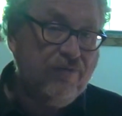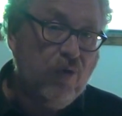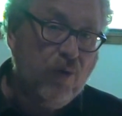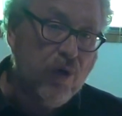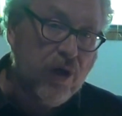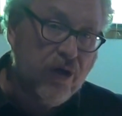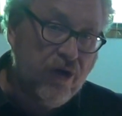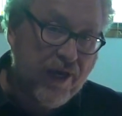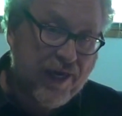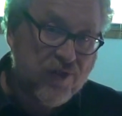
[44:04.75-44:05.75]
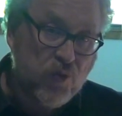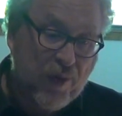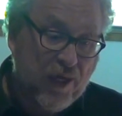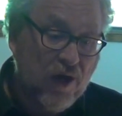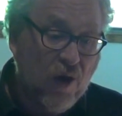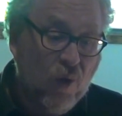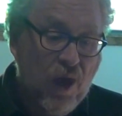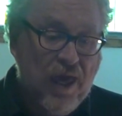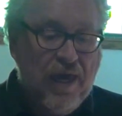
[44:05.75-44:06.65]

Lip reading: of what we're learning as we go